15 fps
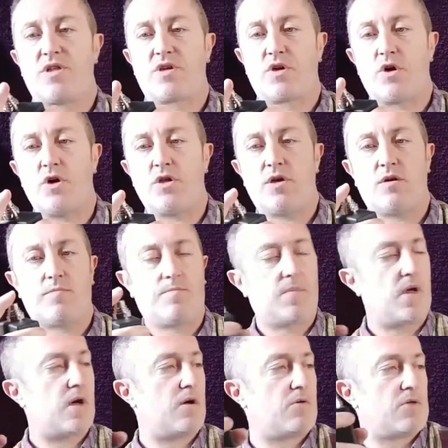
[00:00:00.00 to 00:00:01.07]
is good.
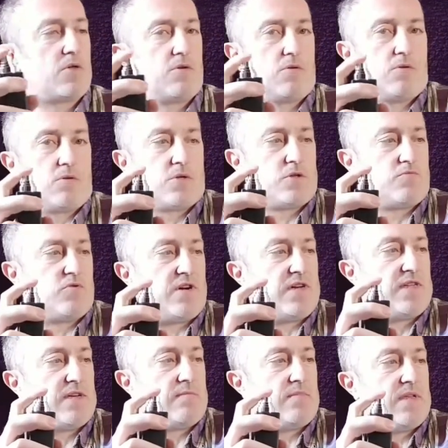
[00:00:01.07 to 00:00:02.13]
Also, I'll spray
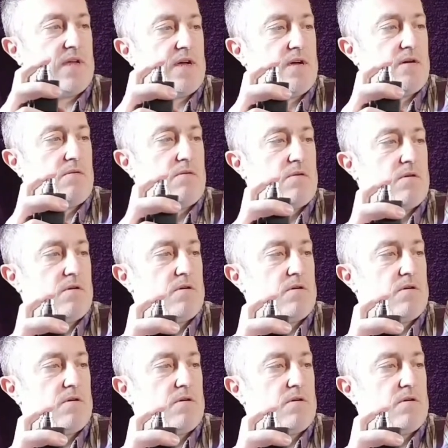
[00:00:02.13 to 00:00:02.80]
some now.